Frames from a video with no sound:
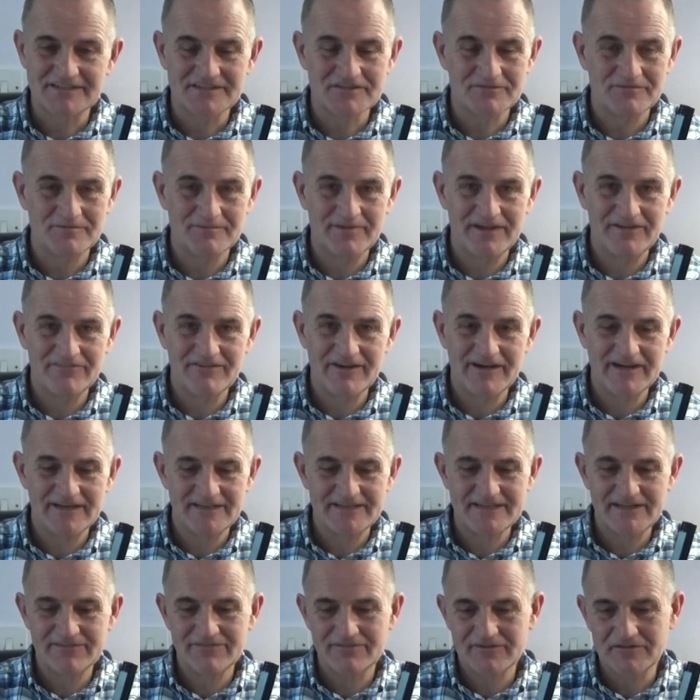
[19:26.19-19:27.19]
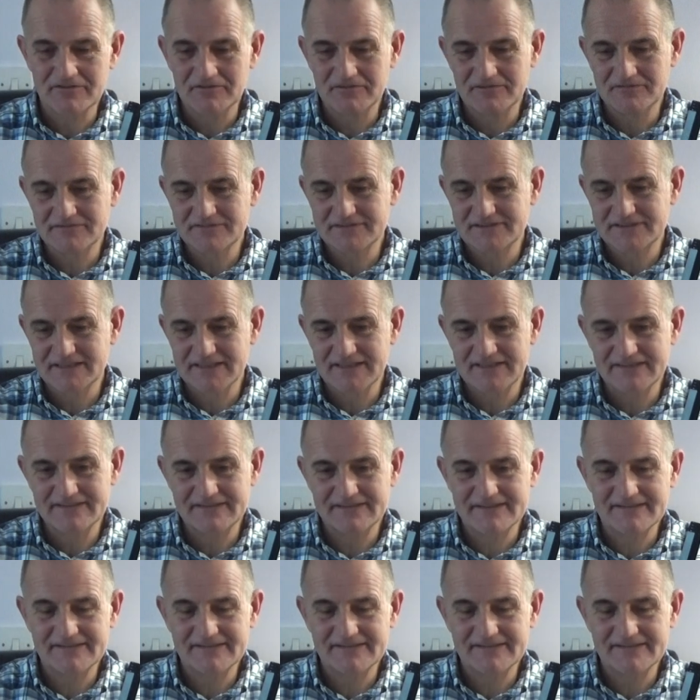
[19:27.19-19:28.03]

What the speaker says: going to be very difficult to